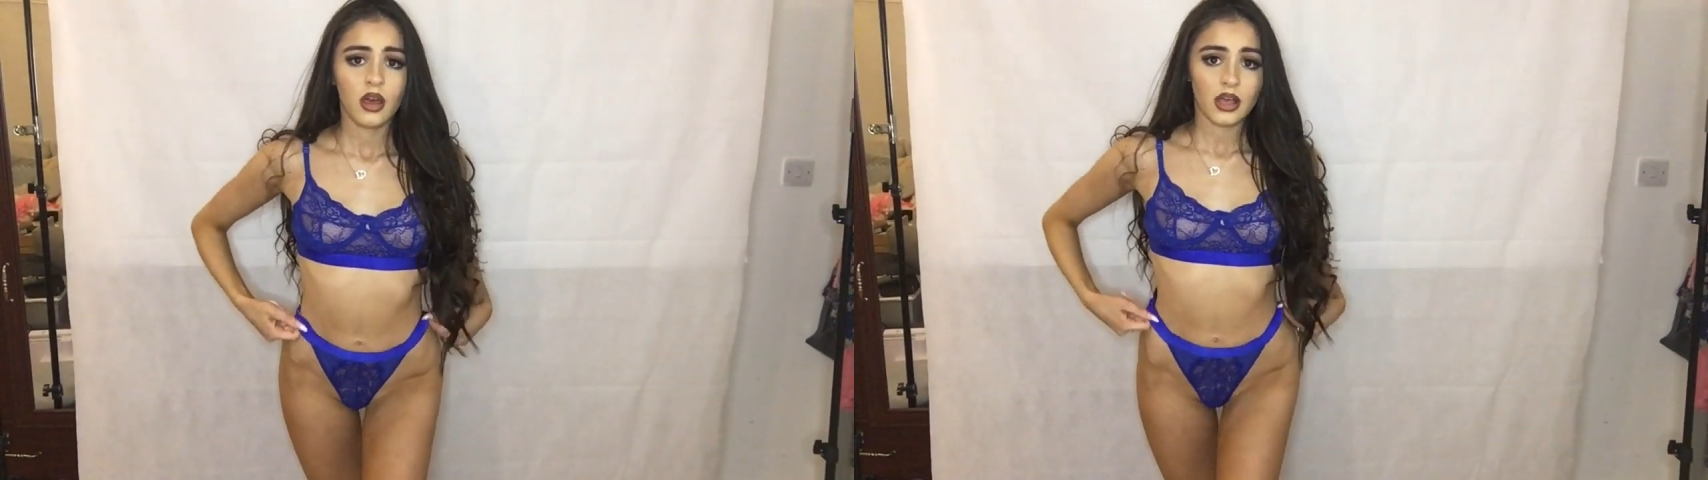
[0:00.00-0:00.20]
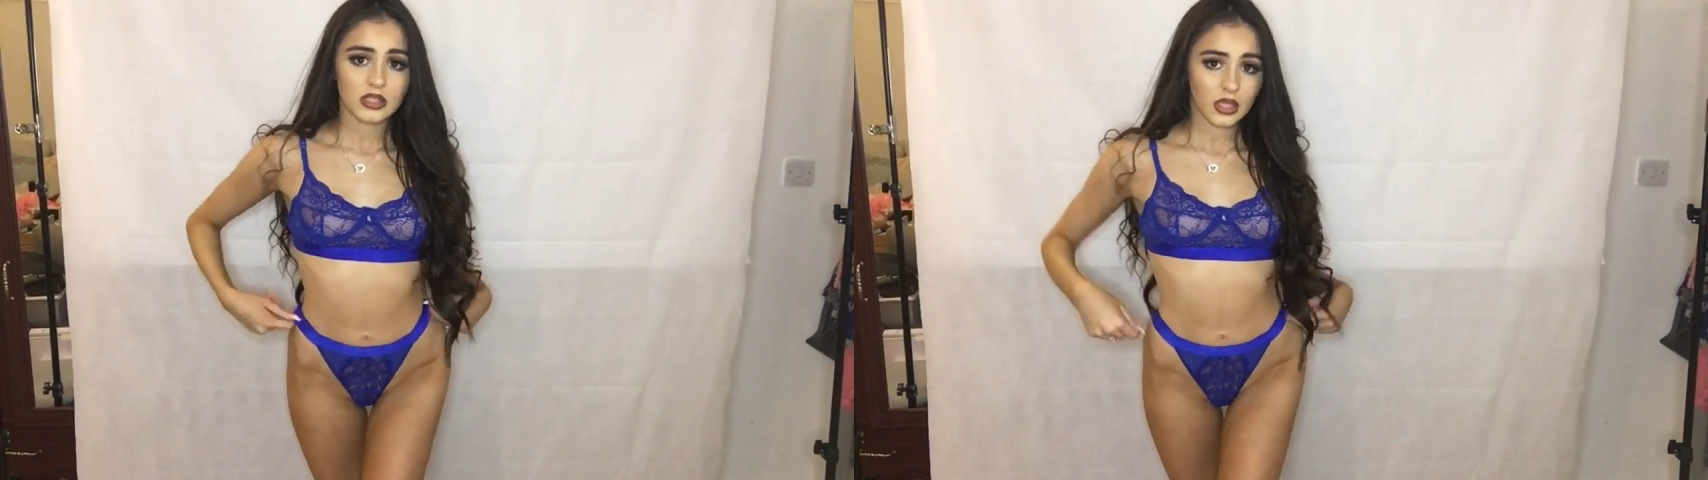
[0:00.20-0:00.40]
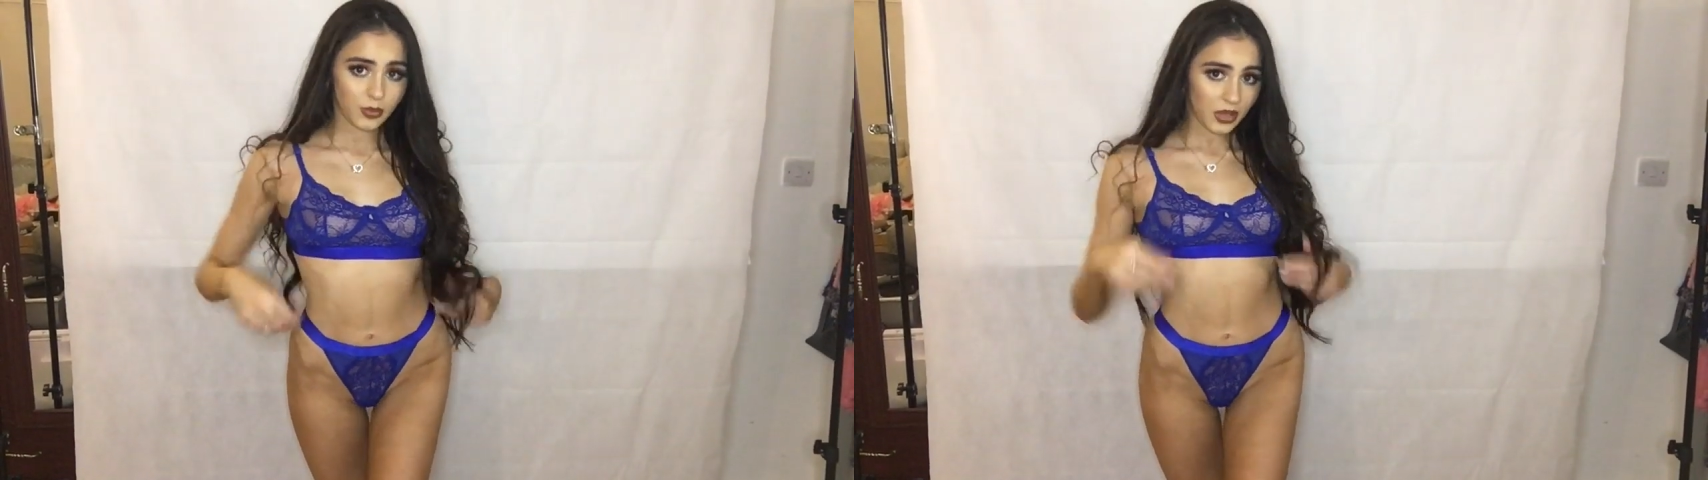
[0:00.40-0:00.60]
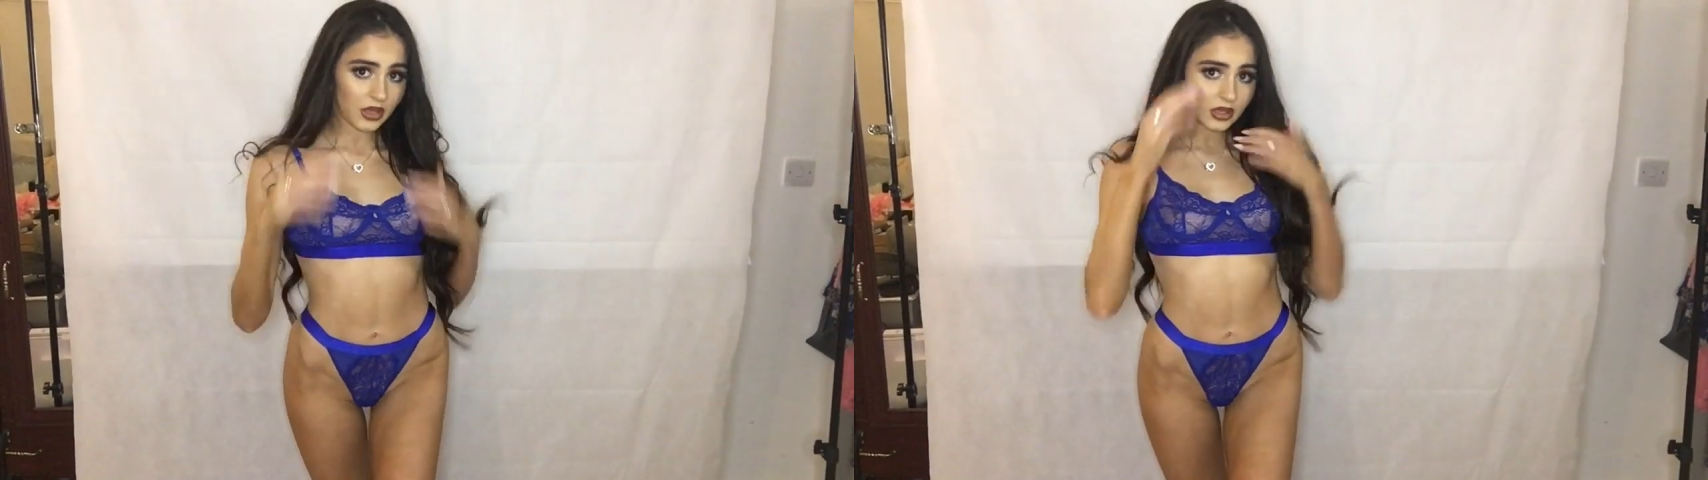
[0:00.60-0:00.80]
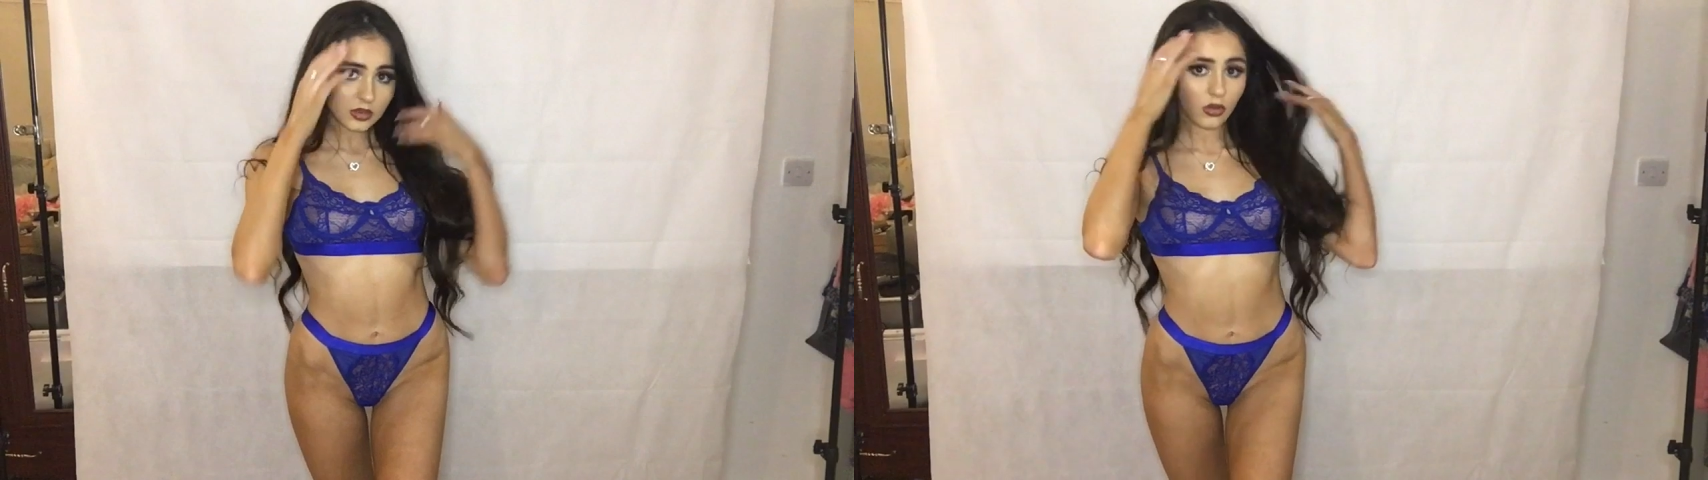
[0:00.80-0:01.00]
I said
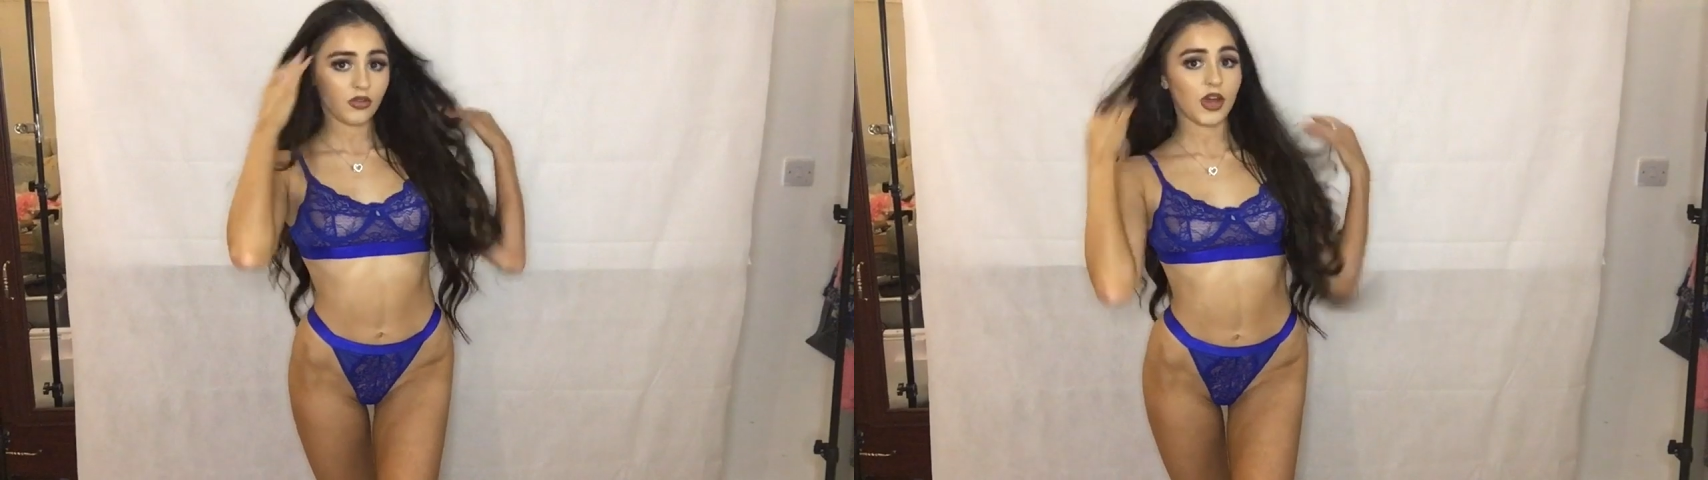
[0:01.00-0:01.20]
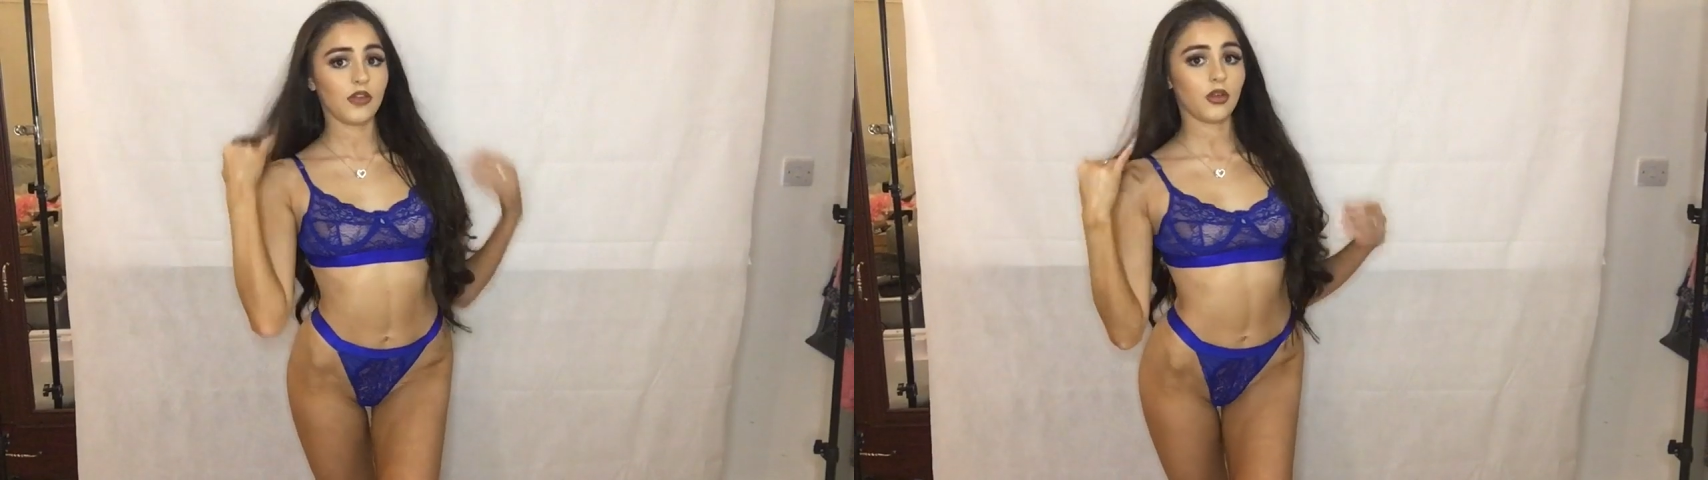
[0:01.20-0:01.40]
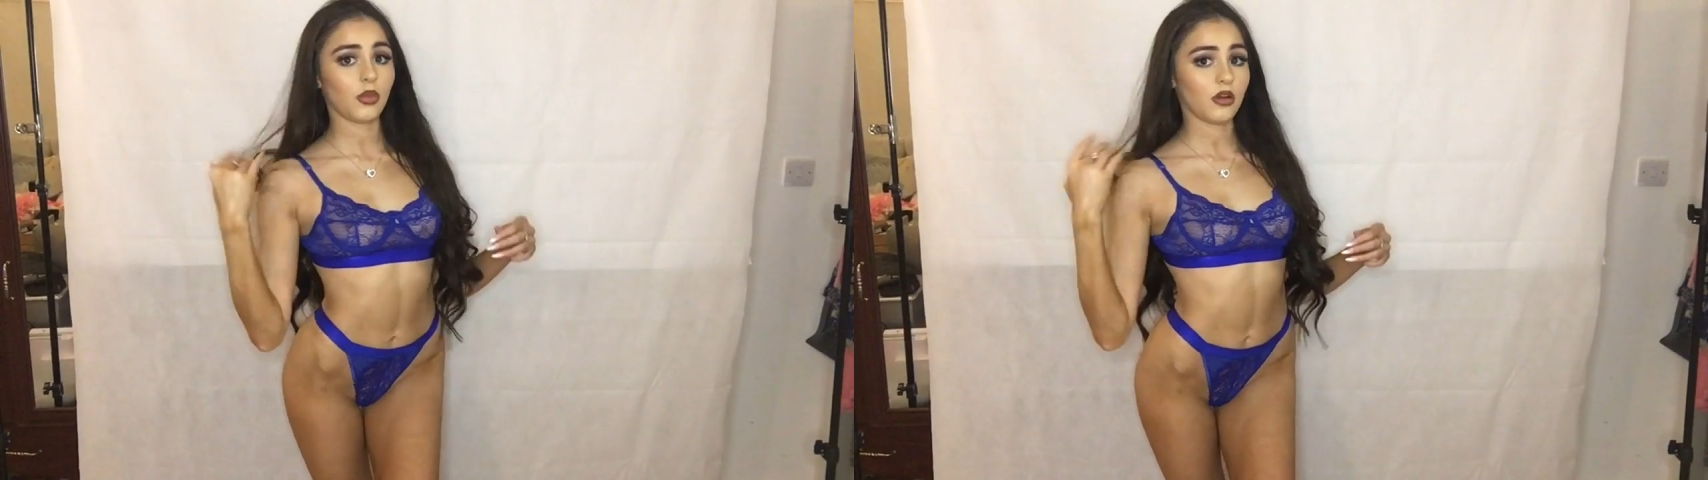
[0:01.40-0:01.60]
pink is my favorite,